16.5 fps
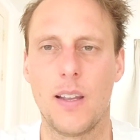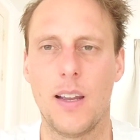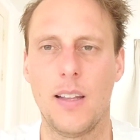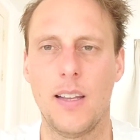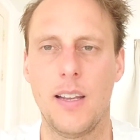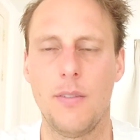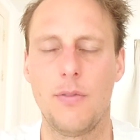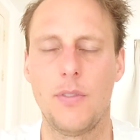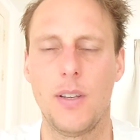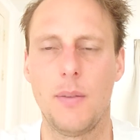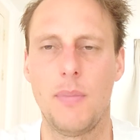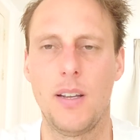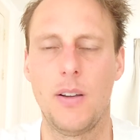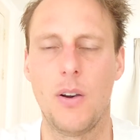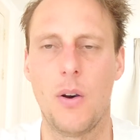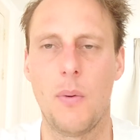And if they
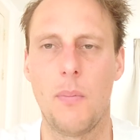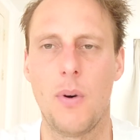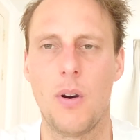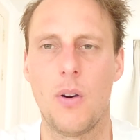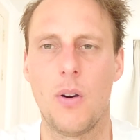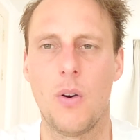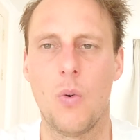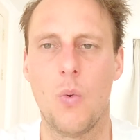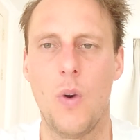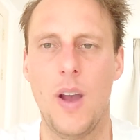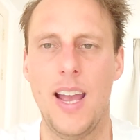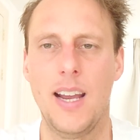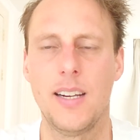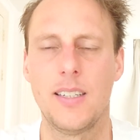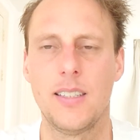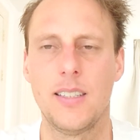become more
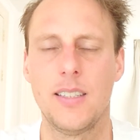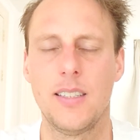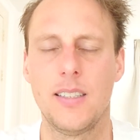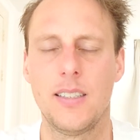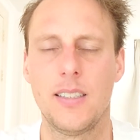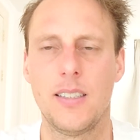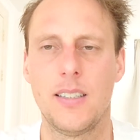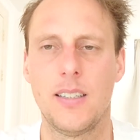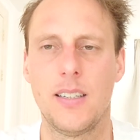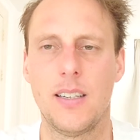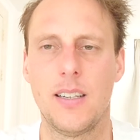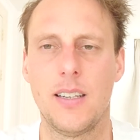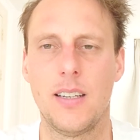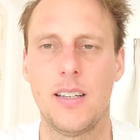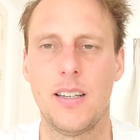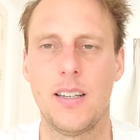aware
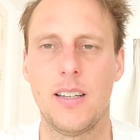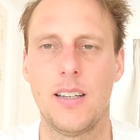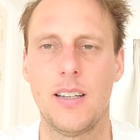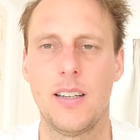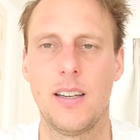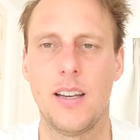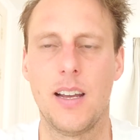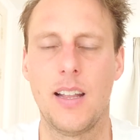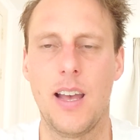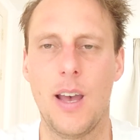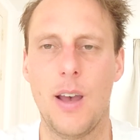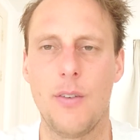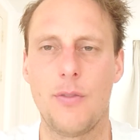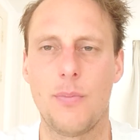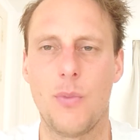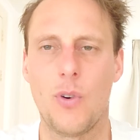and
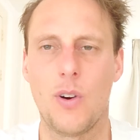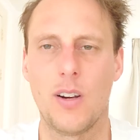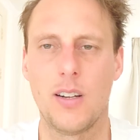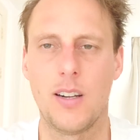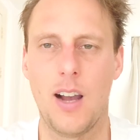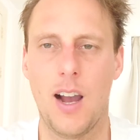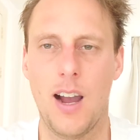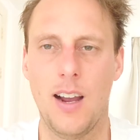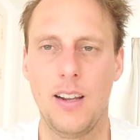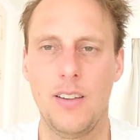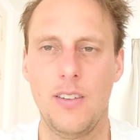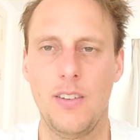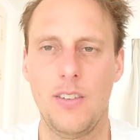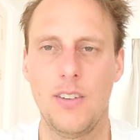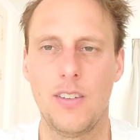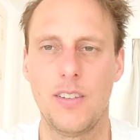have more
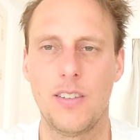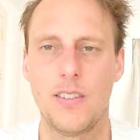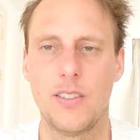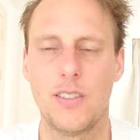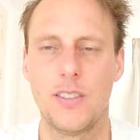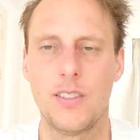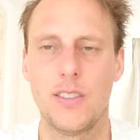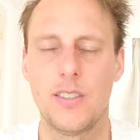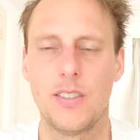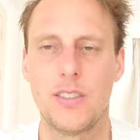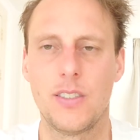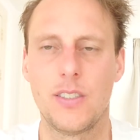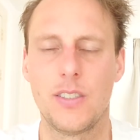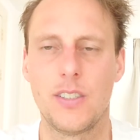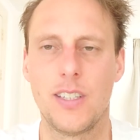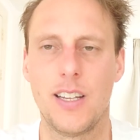
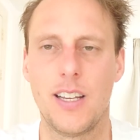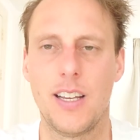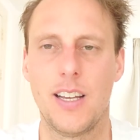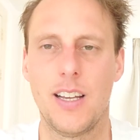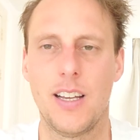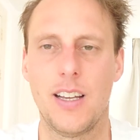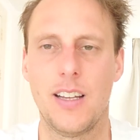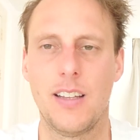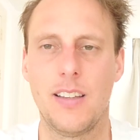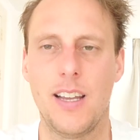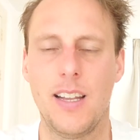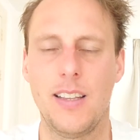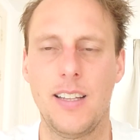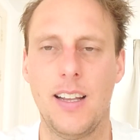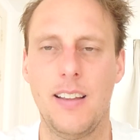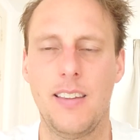consciousness,
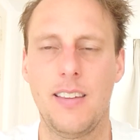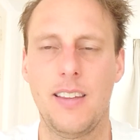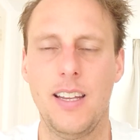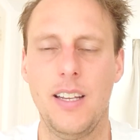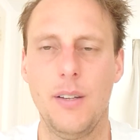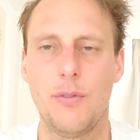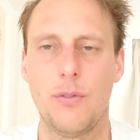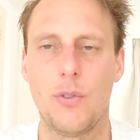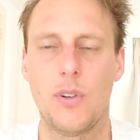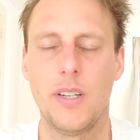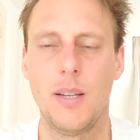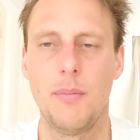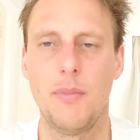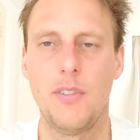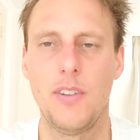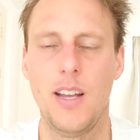then they think for
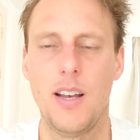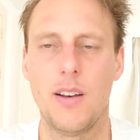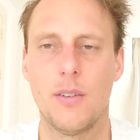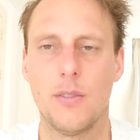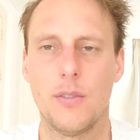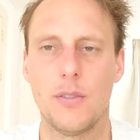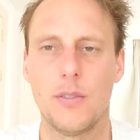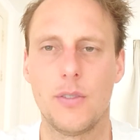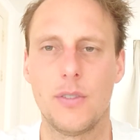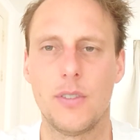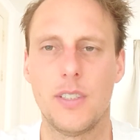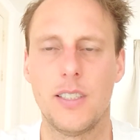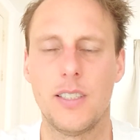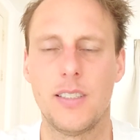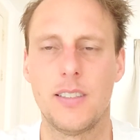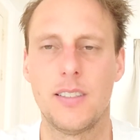themselves
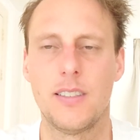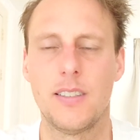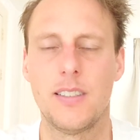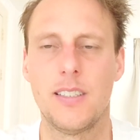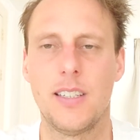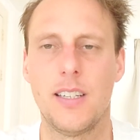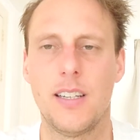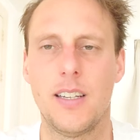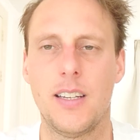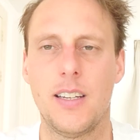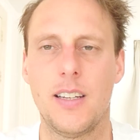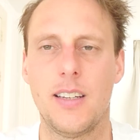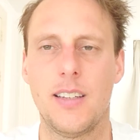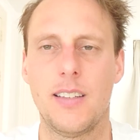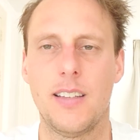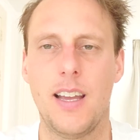and
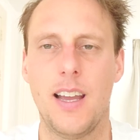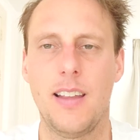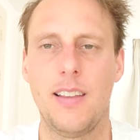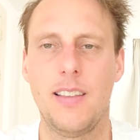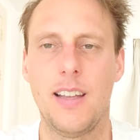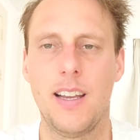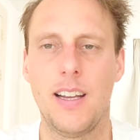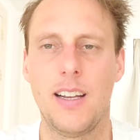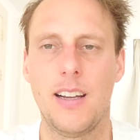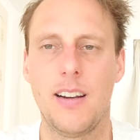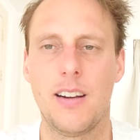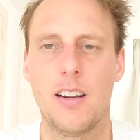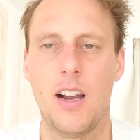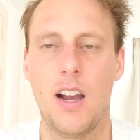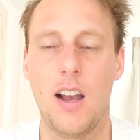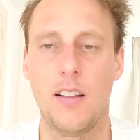then they
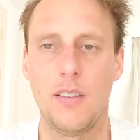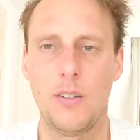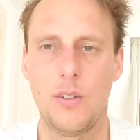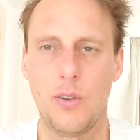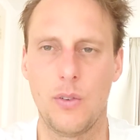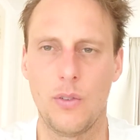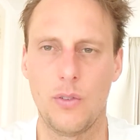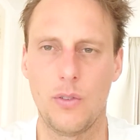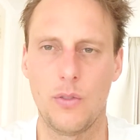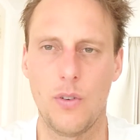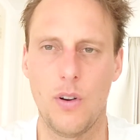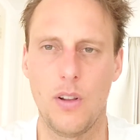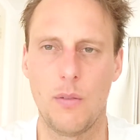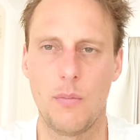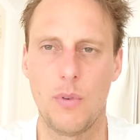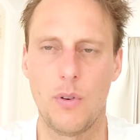are
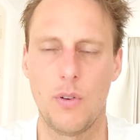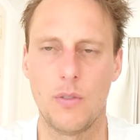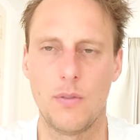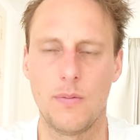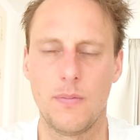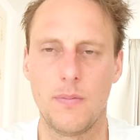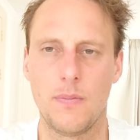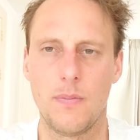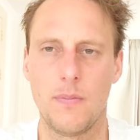uncontrollable